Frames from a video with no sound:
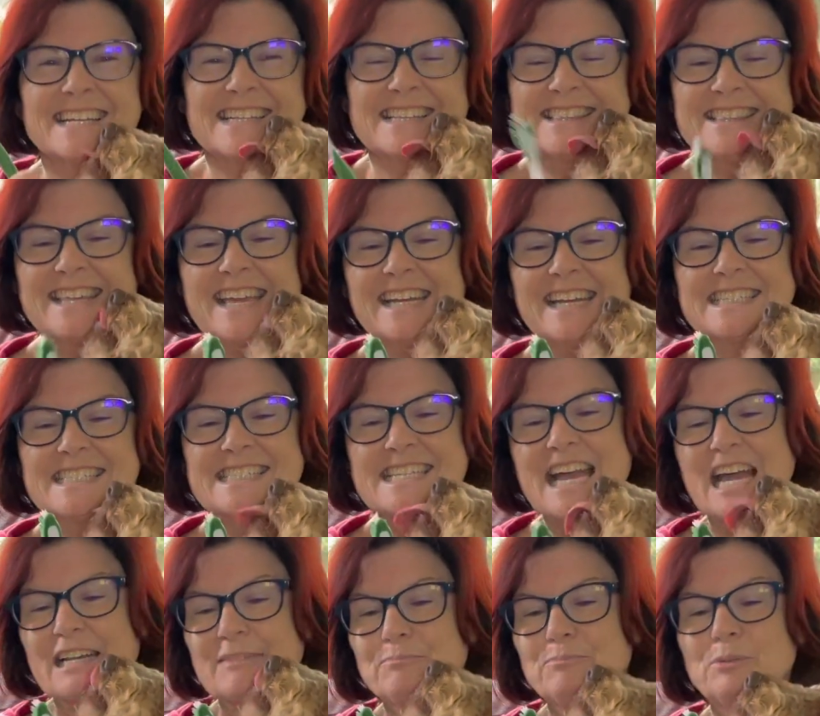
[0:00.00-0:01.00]
Then
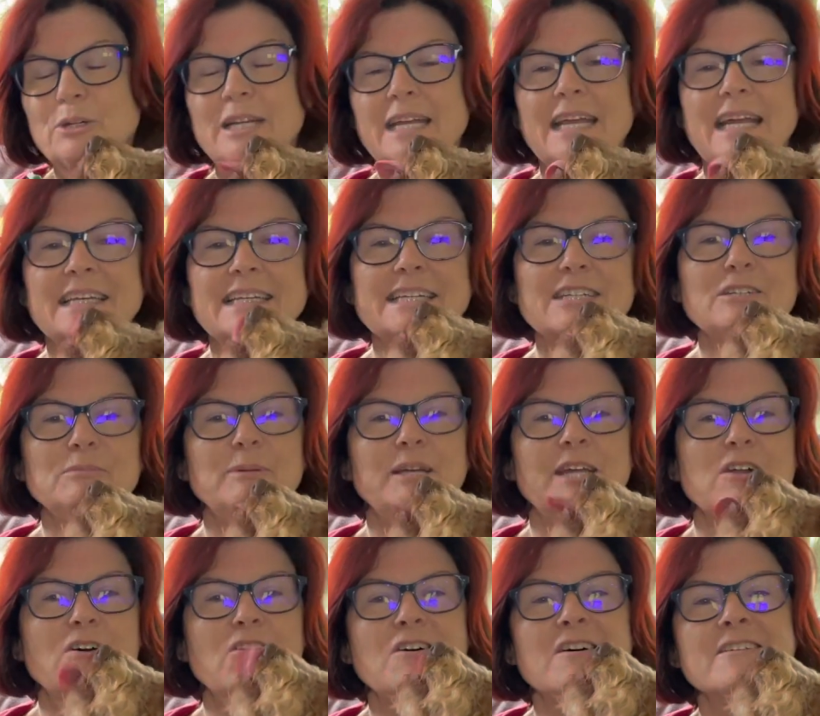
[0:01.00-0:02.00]
start putting a little bit
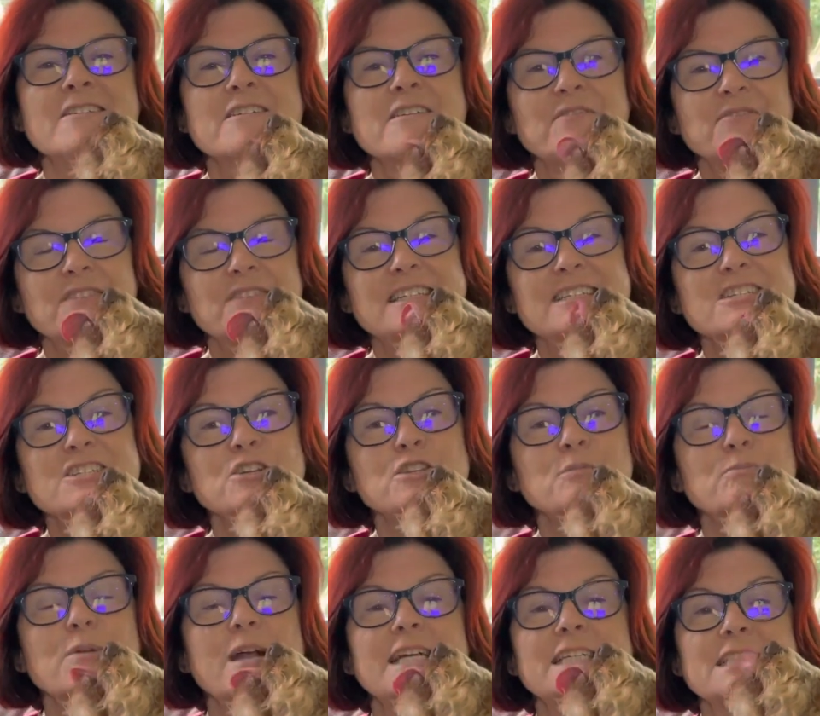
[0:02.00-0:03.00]
on their
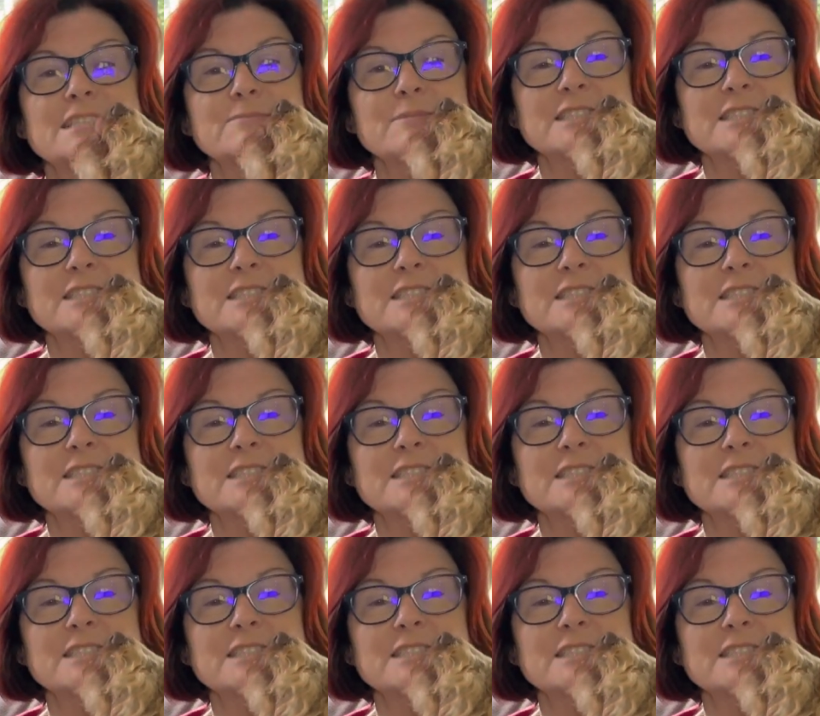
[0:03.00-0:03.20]
toothbrush,